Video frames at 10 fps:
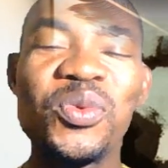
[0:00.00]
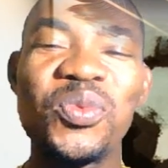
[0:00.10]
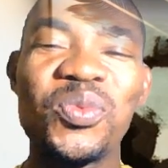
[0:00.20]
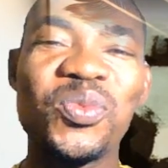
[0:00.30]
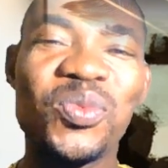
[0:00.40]

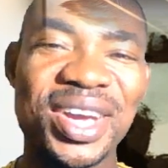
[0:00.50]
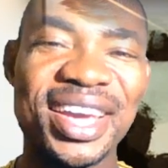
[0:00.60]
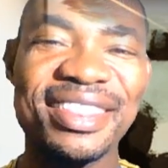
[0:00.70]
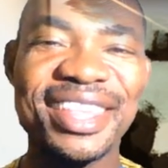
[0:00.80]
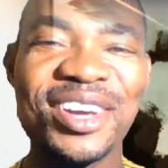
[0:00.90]
We
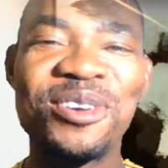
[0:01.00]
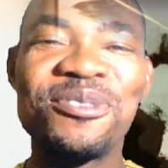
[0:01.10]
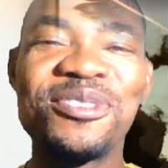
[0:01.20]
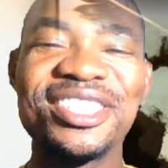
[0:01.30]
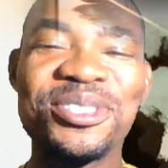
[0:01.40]
thank God for this
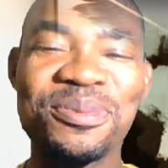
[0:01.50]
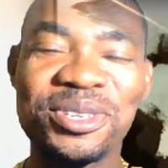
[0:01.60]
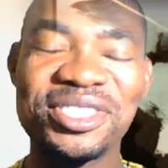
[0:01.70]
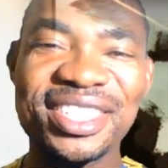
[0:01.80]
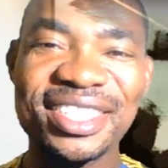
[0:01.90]

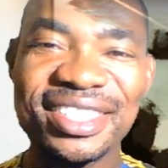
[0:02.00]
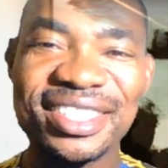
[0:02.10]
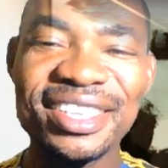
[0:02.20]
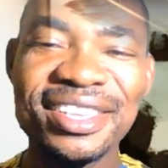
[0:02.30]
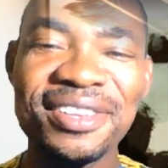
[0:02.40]
opportunity.
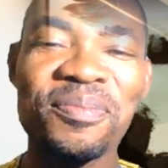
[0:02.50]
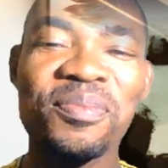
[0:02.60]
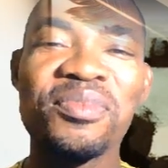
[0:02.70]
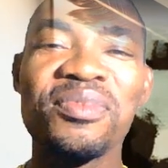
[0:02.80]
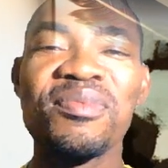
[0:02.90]

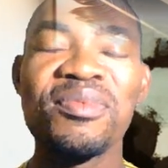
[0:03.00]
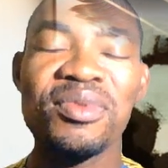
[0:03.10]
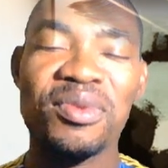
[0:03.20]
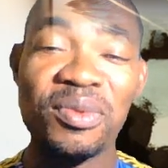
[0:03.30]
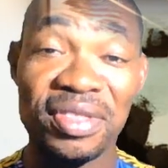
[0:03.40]
We
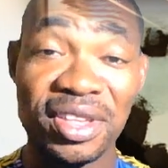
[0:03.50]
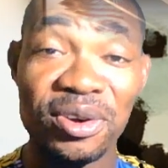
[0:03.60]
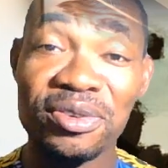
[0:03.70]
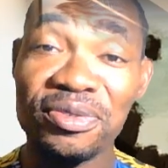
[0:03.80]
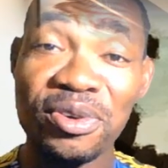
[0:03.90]
thank God
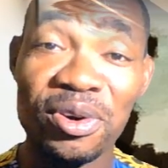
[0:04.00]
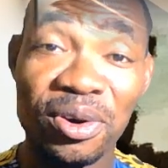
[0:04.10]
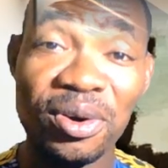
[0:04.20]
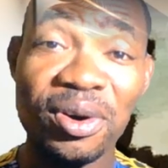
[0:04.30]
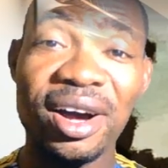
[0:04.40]
for
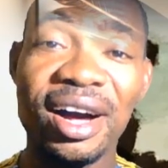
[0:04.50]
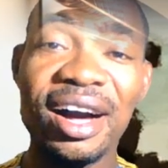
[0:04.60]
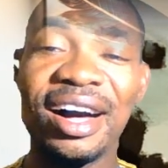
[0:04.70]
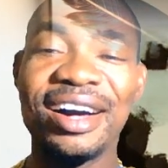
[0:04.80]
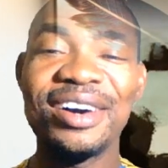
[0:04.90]

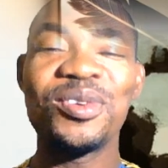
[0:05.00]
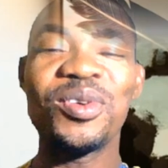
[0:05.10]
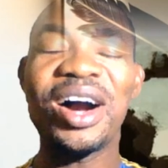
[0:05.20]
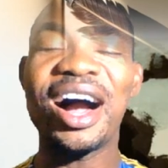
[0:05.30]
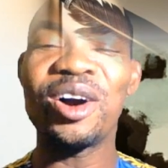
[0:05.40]
how
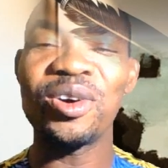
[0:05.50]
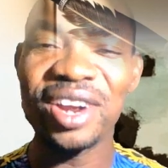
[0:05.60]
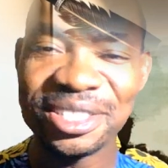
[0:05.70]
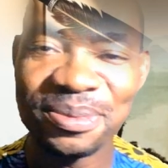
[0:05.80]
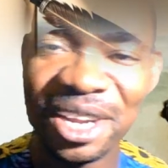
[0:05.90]
God has been
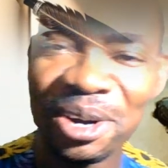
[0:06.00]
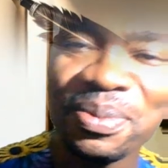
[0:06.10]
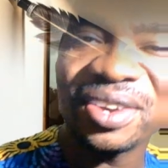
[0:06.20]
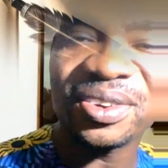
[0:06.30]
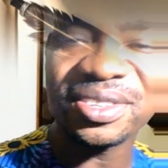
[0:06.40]
helping us